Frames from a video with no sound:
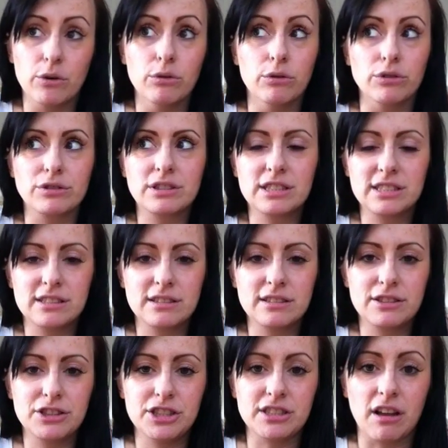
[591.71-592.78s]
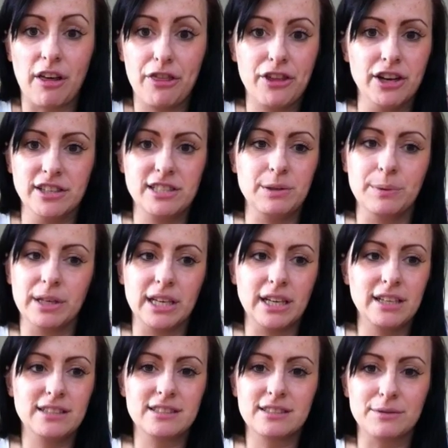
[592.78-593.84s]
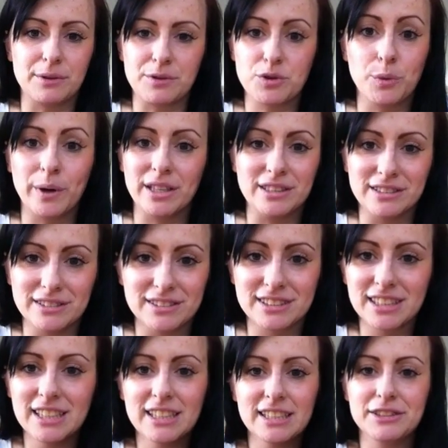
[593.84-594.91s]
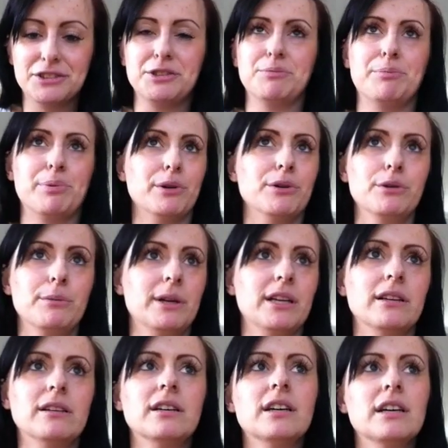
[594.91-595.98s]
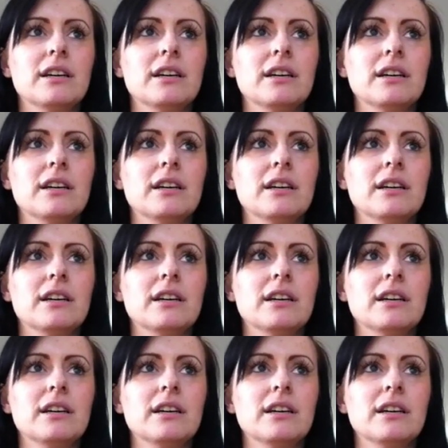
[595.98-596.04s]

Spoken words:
or she's like 30 weeks with twins, and she's blooming,